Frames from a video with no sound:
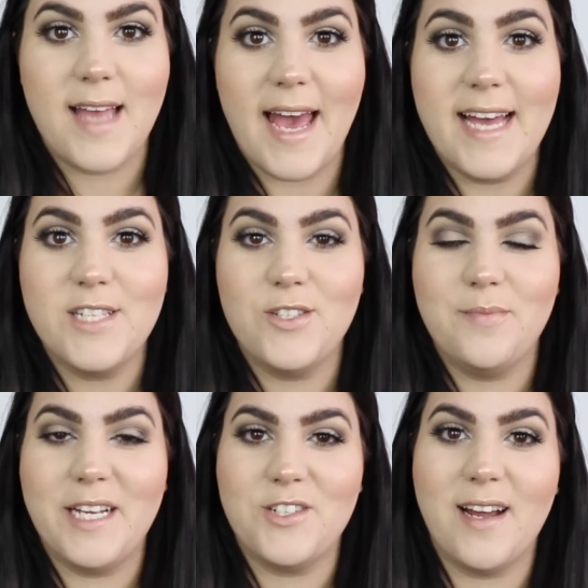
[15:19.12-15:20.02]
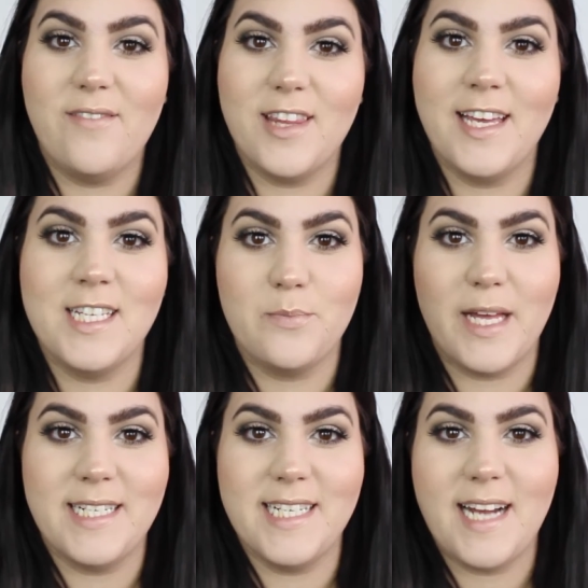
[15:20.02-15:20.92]
And to make sure everything is
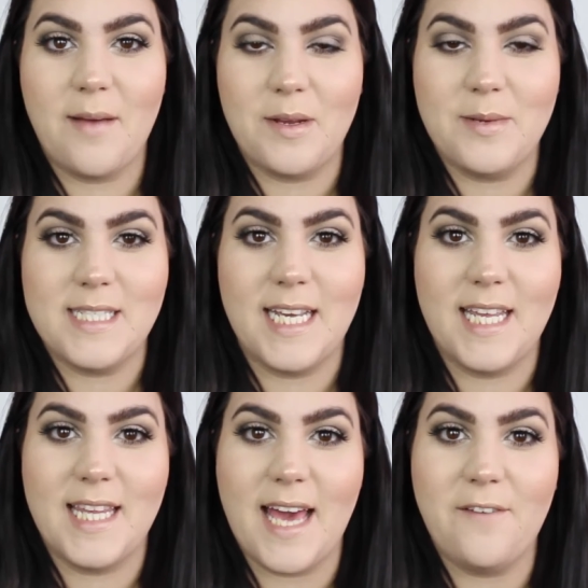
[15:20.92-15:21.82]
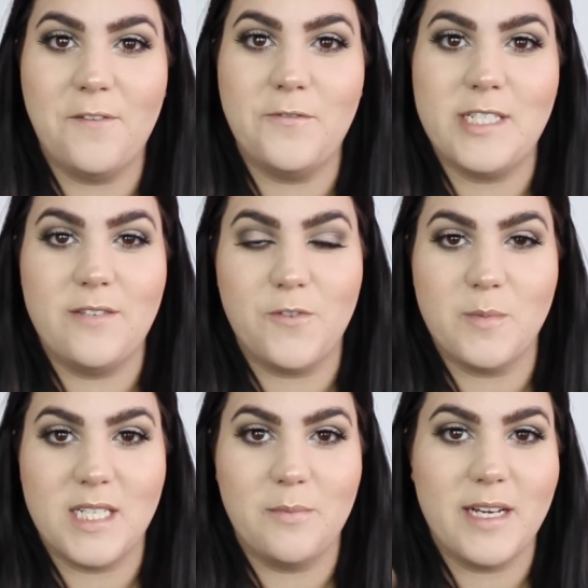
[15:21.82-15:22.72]
blended, I'm going to be taking the F15 from
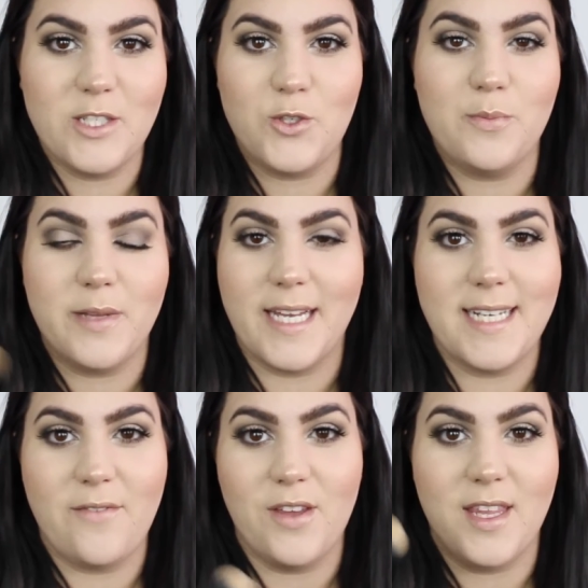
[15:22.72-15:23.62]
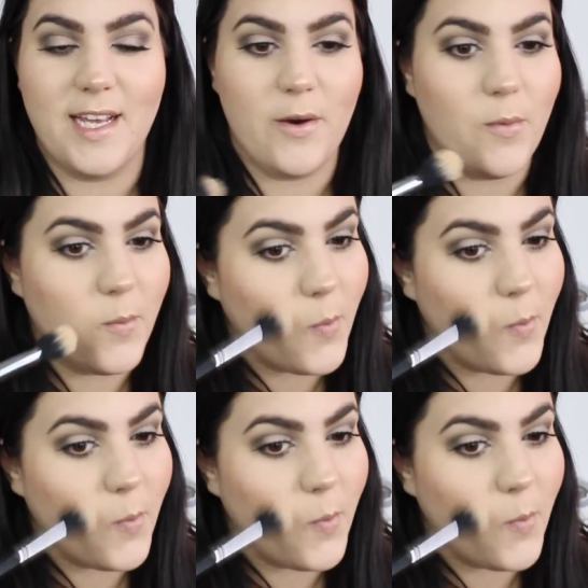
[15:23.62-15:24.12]
Sigma to blend everything out.